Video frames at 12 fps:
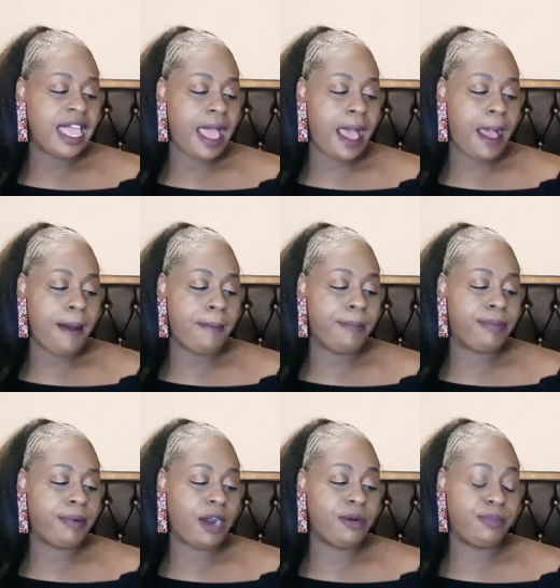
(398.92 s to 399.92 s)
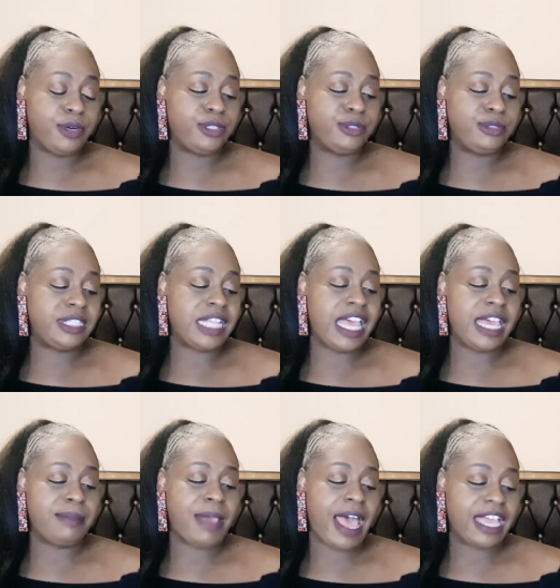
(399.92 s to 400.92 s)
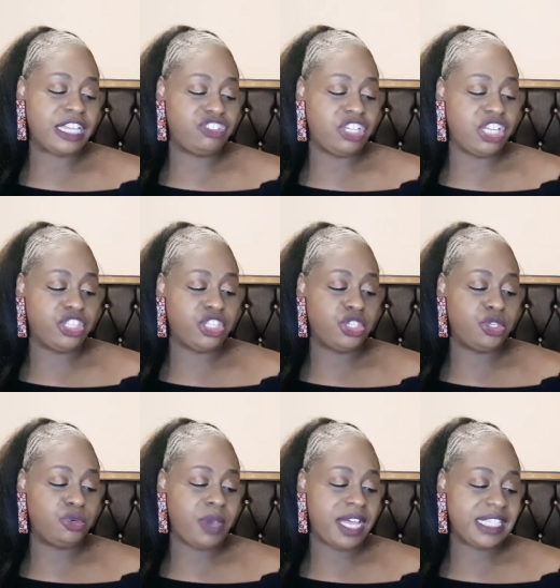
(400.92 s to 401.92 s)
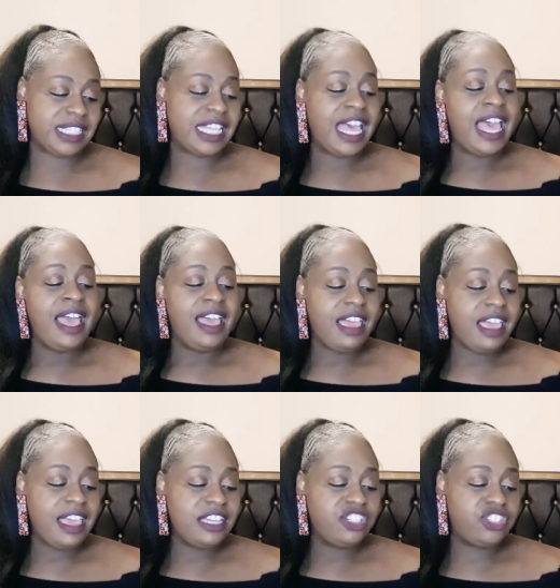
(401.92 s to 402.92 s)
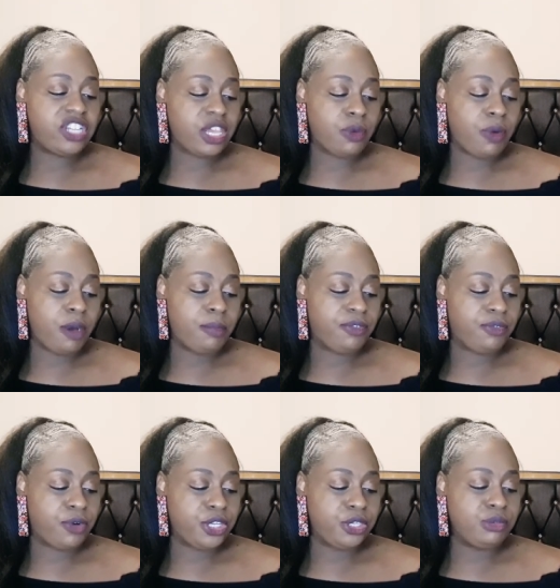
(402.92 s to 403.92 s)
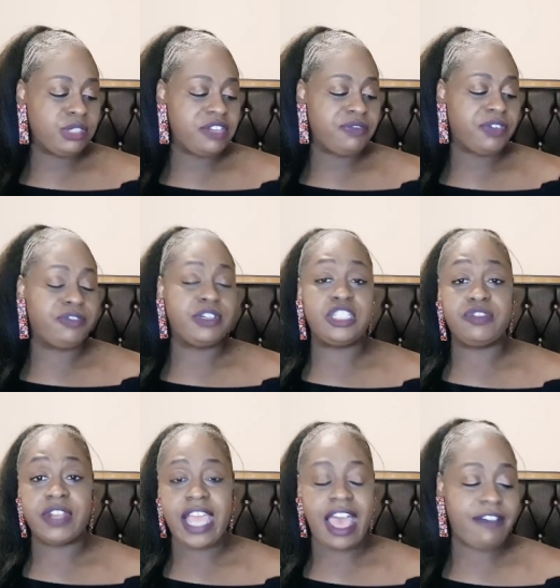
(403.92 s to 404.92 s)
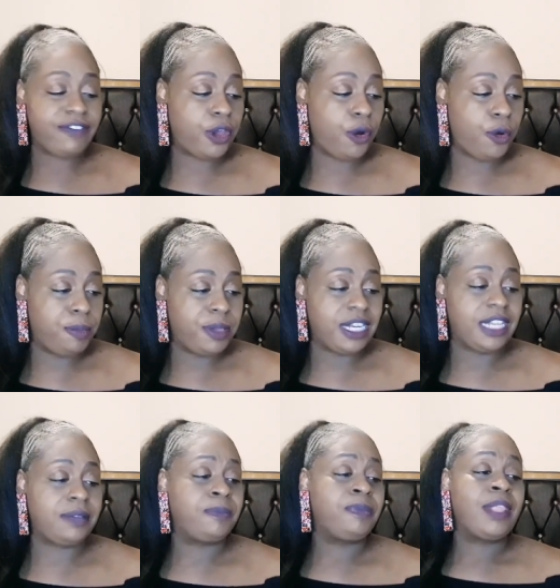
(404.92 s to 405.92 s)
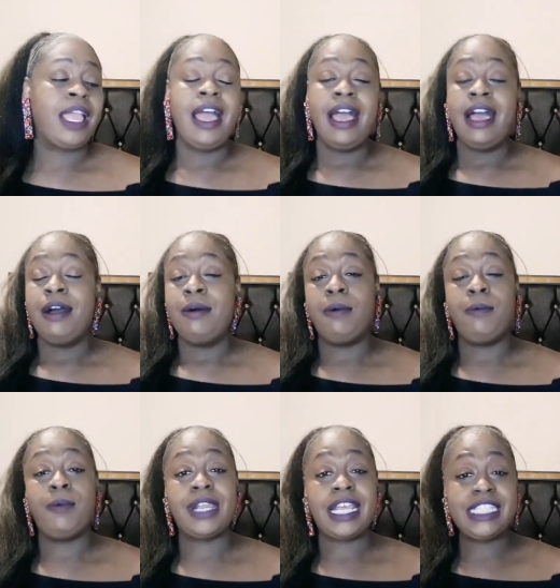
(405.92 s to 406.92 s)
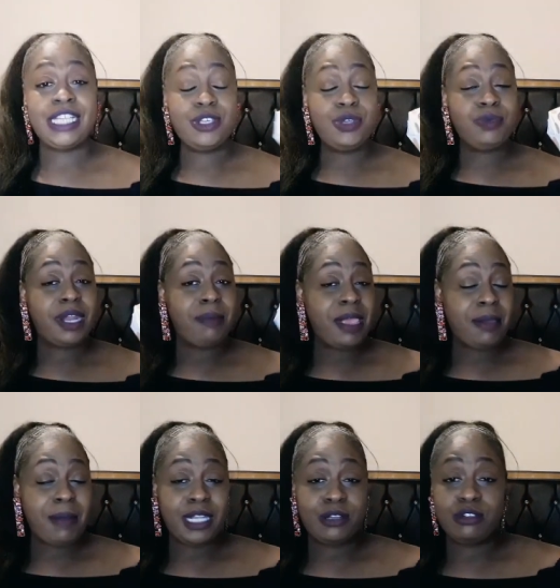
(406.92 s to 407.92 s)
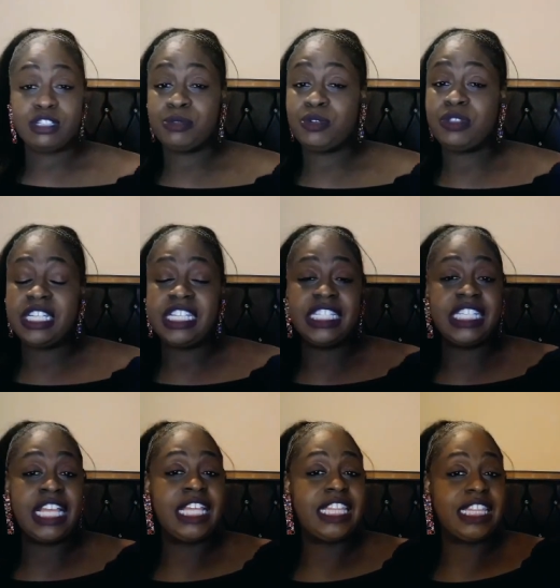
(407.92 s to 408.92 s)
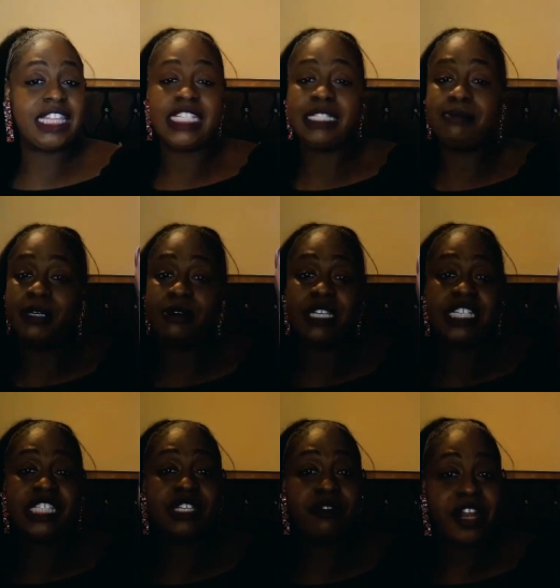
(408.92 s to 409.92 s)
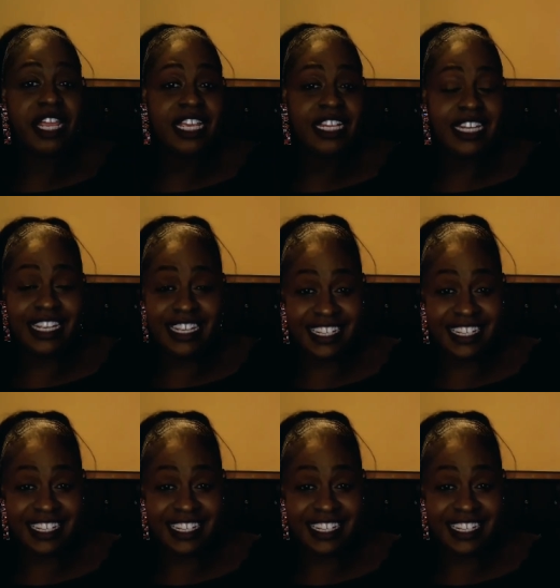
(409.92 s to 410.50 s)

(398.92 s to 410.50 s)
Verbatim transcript: um, pro produced and packaged in the U S A, shake well before using, refrigerate after opening. What I tell you when I make my little smoothies, this milk is great.